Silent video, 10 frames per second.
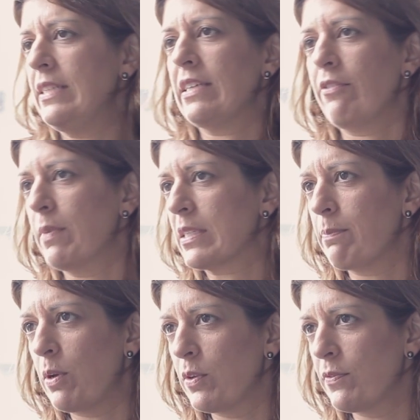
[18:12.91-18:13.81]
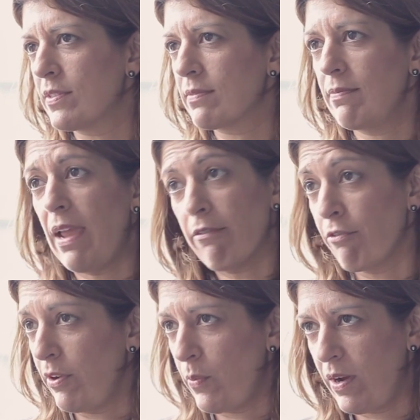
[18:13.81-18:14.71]
elites have mixed motives
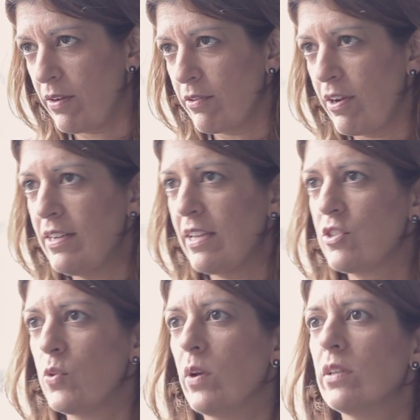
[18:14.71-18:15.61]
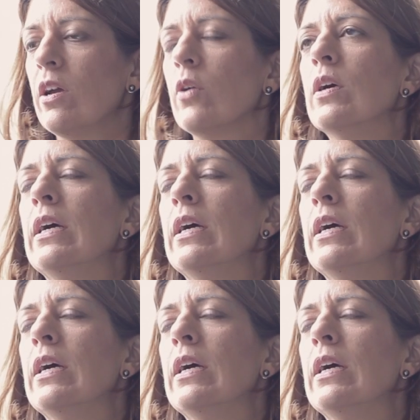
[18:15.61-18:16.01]
everywhere, right? As you well know,